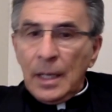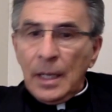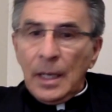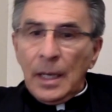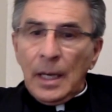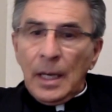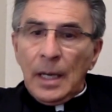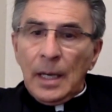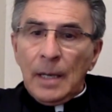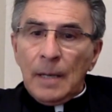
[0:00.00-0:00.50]

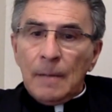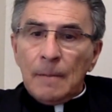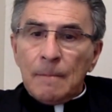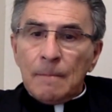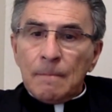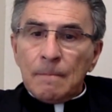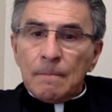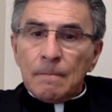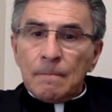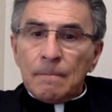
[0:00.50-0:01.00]
Uh,
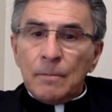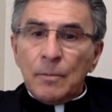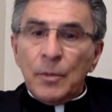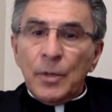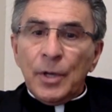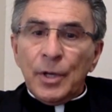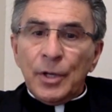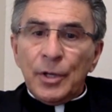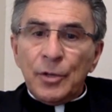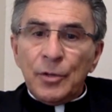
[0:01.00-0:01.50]
we
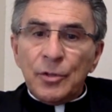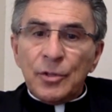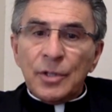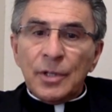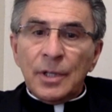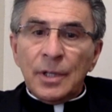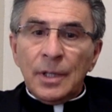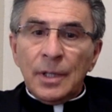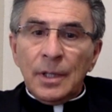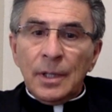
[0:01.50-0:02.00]
are
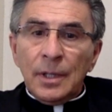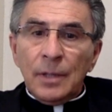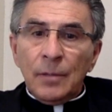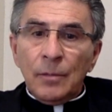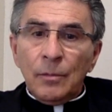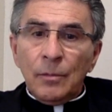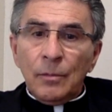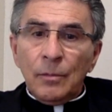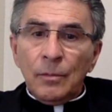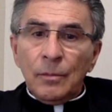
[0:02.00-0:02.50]
using
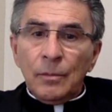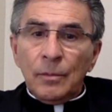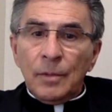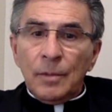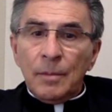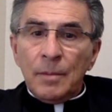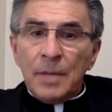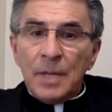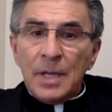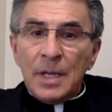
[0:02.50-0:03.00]

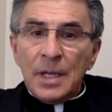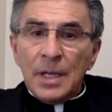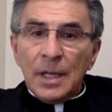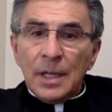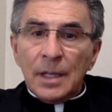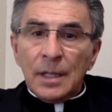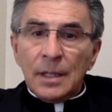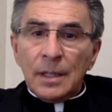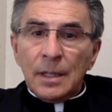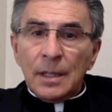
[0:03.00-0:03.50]
the
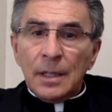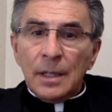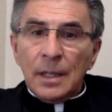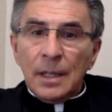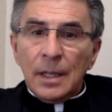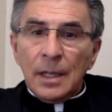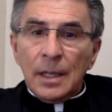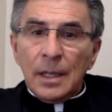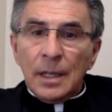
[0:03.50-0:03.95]
media uh,